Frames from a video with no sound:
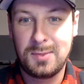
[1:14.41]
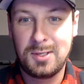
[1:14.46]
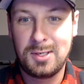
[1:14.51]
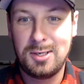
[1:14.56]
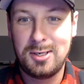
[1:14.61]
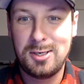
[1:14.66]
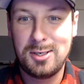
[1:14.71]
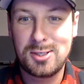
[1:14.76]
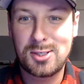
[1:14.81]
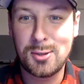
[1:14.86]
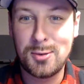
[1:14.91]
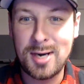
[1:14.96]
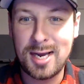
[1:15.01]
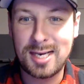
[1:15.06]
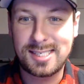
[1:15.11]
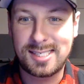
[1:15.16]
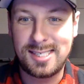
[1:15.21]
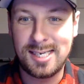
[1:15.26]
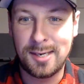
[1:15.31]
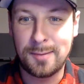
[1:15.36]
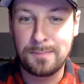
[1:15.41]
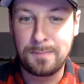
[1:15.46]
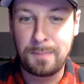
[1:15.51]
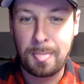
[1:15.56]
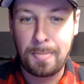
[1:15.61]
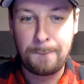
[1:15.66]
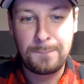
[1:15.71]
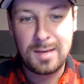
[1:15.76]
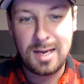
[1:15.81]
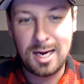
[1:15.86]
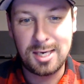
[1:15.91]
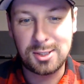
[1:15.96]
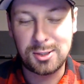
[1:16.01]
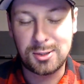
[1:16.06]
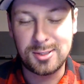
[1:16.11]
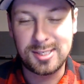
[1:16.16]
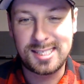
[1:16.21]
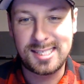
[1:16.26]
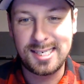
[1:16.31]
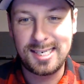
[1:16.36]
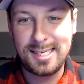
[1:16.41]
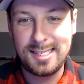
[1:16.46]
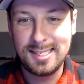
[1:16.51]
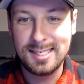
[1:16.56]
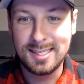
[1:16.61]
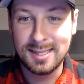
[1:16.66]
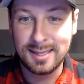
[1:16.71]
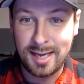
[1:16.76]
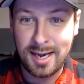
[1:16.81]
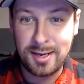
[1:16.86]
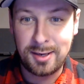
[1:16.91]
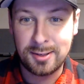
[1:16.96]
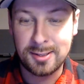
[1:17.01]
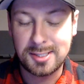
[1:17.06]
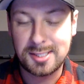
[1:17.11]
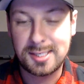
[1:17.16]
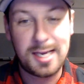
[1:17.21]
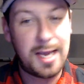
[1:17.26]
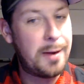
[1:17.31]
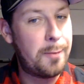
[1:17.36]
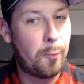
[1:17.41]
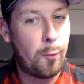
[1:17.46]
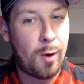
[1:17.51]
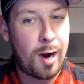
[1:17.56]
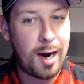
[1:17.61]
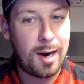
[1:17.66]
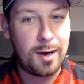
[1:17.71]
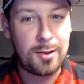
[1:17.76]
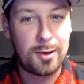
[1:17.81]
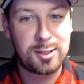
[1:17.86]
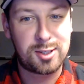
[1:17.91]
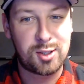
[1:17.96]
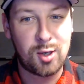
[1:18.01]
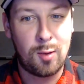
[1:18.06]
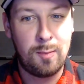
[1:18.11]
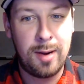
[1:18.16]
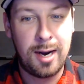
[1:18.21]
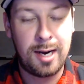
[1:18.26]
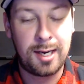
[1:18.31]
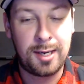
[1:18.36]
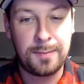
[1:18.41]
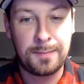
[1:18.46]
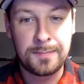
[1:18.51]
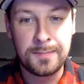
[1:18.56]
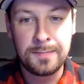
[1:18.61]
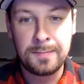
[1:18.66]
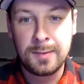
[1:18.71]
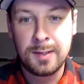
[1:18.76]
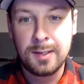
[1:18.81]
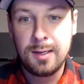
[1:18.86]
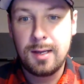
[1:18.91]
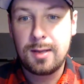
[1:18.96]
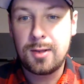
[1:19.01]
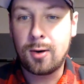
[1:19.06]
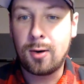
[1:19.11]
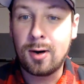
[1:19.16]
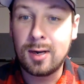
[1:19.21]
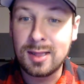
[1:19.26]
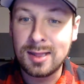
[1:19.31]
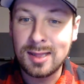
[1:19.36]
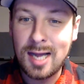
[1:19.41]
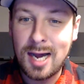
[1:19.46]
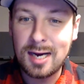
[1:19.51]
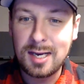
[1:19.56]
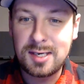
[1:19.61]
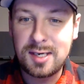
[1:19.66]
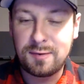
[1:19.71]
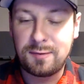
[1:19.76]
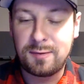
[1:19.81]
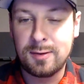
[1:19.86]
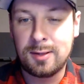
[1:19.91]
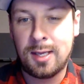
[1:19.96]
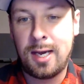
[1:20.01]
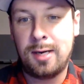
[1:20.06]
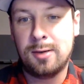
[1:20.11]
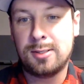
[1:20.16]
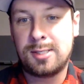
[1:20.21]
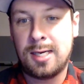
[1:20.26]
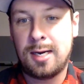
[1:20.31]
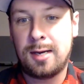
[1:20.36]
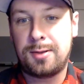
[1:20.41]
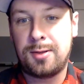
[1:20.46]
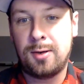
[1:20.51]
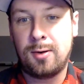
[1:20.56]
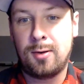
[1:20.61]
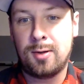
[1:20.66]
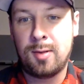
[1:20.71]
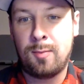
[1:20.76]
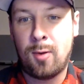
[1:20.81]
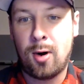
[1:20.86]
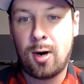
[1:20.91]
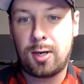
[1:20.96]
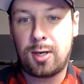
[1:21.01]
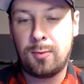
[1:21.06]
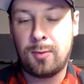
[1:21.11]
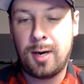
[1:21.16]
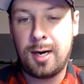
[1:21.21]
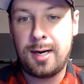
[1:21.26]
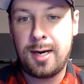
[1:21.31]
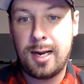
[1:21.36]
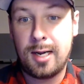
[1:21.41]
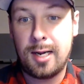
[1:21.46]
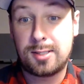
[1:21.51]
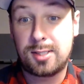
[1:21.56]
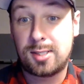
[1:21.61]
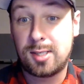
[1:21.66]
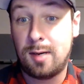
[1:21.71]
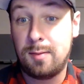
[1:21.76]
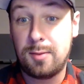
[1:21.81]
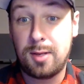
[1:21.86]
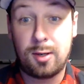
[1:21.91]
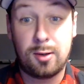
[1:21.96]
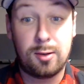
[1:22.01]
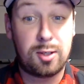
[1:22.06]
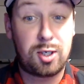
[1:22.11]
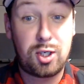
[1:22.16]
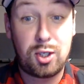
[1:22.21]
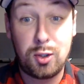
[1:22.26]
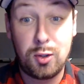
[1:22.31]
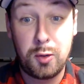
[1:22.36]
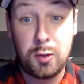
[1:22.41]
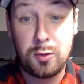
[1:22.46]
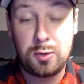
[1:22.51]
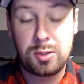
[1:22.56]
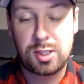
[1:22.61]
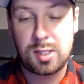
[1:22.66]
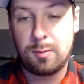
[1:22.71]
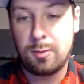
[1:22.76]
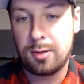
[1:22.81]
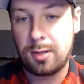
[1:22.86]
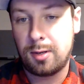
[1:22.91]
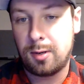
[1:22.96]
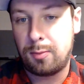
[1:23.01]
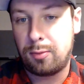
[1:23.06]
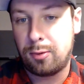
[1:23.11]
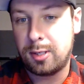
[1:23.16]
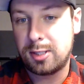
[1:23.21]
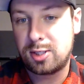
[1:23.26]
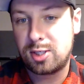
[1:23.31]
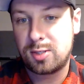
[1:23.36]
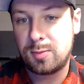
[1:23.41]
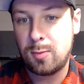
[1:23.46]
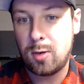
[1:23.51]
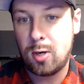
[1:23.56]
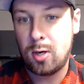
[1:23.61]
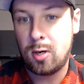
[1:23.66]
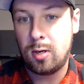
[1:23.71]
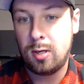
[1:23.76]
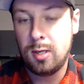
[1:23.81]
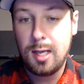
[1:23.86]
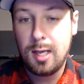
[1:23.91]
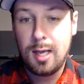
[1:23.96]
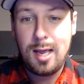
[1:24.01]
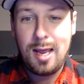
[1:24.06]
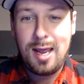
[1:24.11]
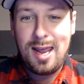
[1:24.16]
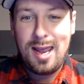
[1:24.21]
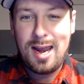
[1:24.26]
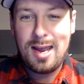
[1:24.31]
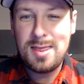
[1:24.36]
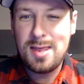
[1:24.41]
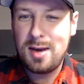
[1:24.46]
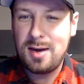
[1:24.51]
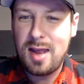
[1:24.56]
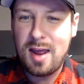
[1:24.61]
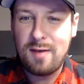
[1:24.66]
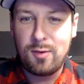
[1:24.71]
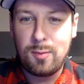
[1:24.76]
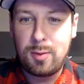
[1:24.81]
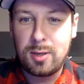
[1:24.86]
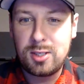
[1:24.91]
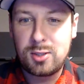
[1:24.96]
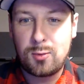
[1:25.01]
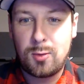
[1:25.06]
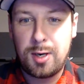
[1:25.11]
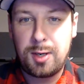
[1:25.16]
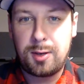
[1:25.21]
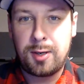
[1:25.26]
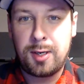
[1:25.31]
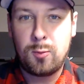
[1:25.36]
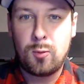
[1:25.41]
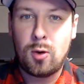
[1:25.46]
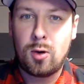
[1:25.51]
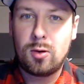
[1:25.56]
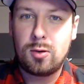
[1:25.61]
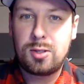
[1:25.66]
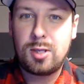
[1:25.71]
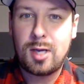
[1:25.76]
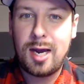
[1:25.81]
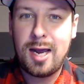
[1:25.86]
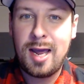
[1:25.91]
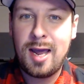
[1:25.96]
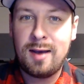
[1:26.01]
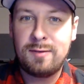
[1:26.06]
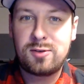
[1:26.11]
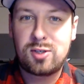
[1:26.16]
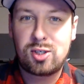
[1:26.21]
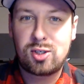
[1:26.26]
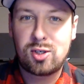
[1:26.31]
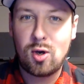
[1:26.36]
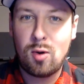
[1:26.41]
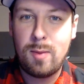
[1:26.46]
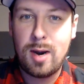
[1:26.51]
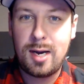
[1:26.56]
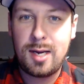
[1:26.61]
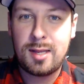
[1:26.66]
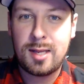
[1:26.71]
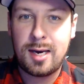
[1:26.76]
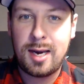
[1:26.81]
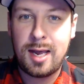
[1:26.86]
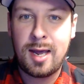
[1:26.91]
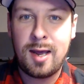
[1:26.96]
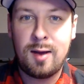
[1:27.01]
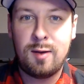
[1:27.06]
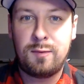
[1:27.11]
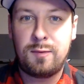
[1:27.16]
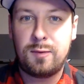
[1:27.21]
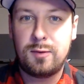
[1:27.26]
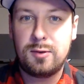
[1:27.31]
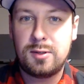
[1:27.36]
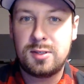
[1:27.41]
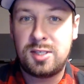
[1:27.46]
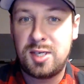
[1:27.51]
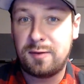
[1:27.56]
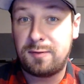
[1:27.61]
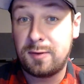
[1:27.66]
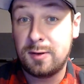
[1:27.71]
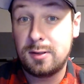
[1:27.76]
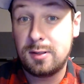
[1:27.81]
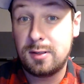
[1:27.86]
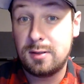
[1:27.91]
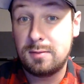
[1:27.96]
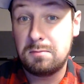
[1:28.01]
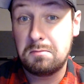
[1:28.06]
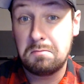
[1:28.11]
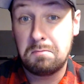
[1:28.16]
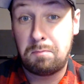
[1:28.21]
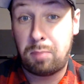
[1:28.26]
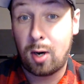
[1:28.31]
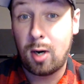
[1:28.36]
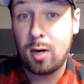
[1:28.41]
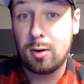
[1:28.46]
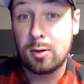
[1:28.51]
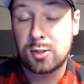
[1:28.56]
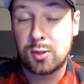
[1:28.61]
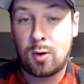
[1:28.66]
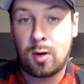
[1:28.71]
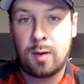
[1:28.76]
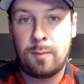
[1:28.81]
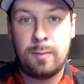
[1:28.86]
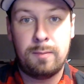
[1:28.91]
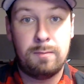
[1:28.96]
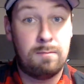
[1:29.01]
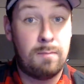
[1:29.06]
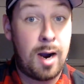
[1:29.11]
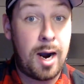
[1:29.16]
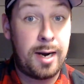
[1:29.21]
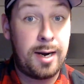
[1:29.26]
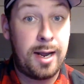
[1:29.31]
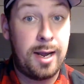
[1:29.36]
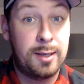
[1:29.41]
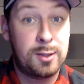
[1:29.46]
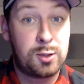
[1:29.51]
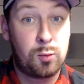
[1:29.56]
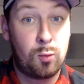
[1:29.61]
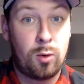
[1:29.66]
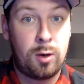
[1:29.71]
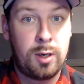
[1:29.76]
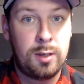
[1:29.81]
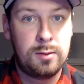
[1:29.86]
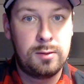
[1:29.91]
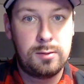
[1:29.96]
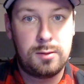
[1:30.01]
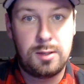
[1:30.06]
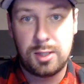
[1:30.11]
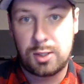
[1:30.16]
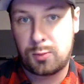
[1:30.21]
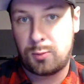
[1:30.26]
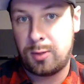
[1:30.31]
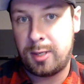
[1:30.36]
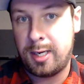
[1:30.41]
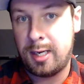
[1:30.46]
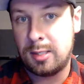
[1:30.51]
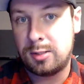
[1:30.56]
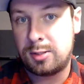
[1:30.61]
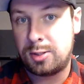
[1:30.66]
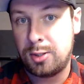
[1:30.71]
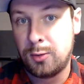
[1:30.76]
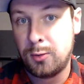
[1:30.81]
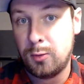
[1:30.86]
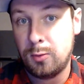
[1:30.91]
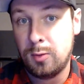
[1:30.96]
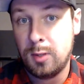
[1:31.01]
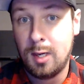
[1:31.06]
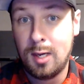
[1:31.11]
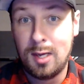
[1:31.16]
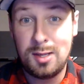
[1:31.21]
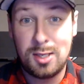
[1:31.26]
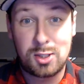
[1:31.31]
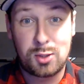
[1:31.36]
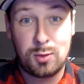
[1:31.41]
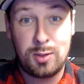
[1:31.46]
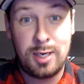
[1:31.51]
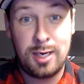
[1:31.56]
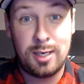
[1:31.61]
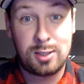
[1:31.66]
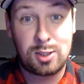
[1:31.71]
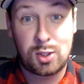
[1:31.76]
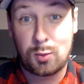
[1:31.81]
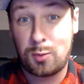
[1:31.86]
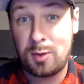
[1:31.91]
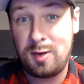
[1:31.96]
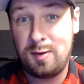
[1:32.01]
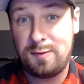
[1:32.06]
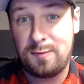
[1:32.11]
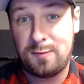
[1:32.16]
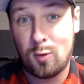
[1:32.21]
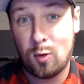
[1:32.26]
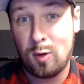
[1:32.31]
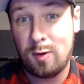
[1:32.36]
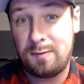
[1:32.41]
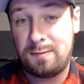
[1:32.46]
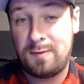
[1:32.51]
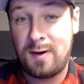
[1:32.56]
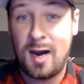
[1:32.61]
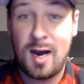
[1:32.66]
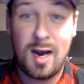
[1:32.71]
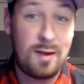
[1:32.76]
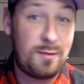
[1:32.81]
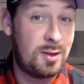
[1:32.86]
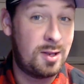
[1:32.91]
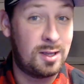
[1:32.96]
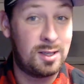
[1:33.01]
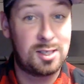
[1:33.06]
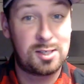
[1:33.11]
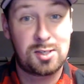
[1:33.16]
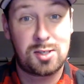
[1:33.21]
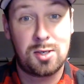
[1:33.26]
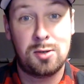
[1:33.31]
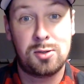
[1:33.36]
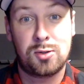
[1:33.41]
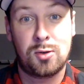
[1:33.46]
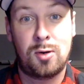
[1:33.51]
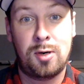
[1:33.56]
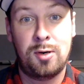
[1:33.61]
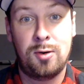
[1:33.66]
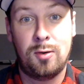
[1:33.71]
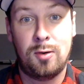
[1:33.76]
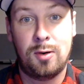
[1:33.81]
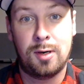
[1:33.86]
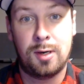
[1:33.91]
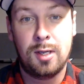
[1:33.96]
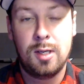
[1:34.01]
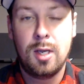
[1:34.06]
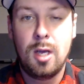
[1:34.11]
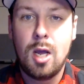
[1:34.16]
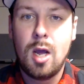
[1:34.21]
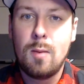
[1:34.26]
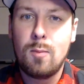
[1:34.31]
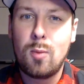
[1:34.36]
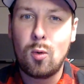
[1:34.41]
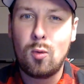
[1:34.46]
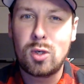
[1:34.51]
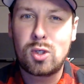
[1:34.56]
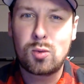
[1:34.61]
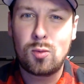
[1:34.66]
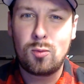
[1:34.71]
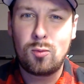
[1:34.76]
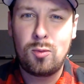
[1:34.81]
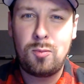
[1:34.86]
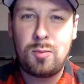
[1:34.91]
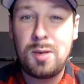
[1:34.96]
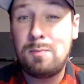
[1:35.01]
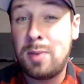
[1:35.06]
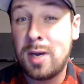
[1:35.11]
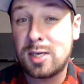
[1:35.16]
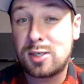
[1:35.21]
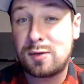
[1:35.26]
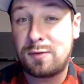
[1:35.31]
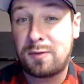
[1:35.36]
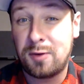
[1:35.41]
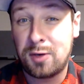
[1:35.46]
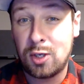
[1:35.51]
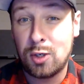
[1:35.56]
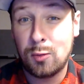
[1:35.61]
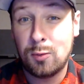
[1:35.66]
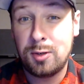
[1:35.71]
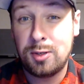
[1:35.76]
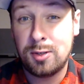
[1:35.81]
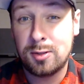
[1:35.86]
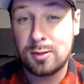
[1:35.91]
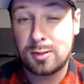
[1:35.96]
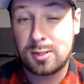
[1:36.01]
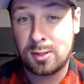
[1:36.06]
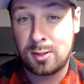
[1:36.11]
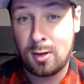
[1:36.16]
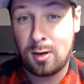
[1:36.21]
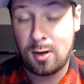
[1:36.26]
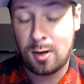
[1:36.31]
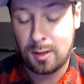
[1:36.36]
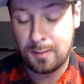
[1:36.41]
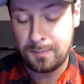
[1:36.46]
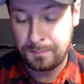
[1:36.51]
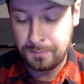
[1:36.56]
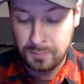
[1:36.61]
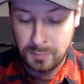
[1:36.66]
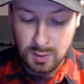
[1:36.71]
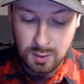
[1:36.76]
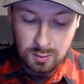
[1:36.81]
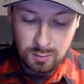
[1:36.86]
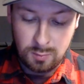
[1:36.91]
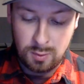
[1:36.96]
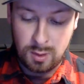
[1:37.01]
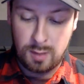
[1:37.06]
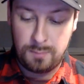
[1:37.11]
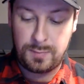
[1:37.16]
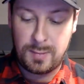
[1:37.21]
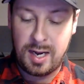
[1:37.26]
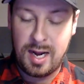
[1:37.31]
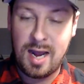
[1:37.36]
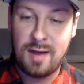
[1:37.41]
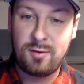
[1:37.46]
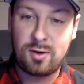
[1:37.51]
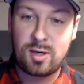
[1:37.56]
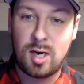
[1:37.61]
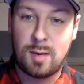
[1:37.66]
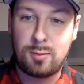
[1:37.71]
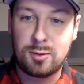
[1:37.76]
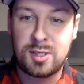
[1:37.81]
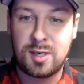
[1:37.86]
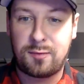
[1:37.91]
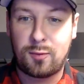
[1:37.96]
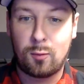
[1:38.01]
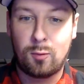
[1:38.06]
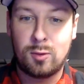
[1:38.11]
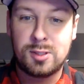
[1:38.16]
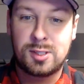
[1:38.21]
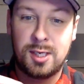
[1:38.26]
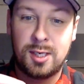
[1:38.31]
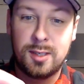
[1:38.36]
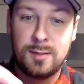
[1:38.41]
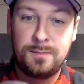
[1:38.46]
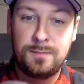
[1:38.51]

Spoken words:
So next tip, as you can see, lighters, and why are there so many? There are a lot of different lighters out there on the market right now, some that are huge, some that are pretty small. And then everybody's wondering, well, I have so many that have different burners on them. Mine has one, this one has two, this one has 3, 4, 5, and the list goes on and on. But which one would be best for you and your cigar? Well, I have a couple different ones here.